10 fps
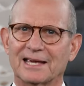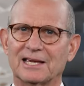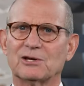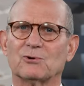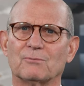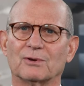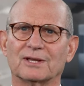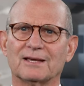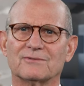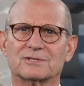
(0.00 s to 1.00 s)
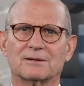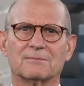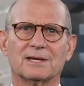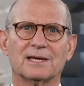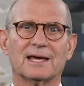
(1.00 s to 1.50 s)
He who believes
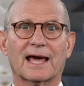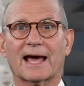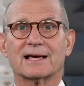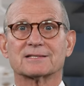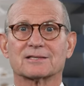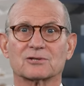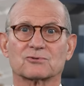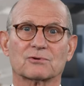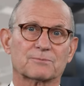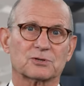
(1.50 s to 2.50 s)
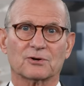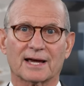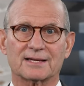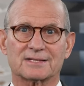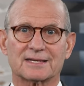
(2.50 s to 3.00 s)
in me, as the scripture
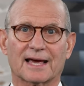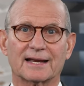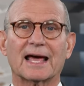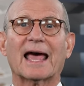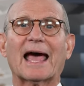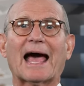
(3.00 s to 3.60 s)
has said,